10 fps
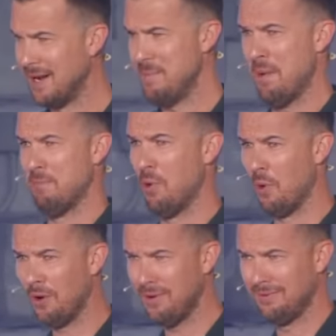I'm not
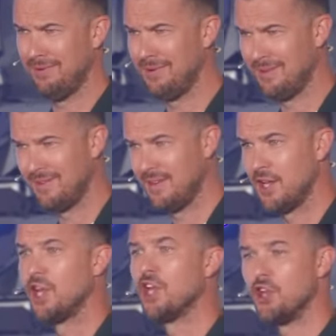bored.
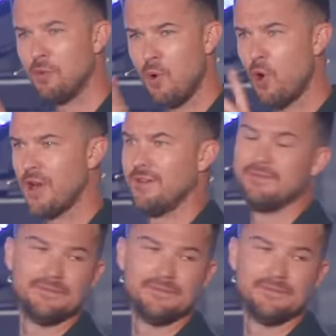You're boring.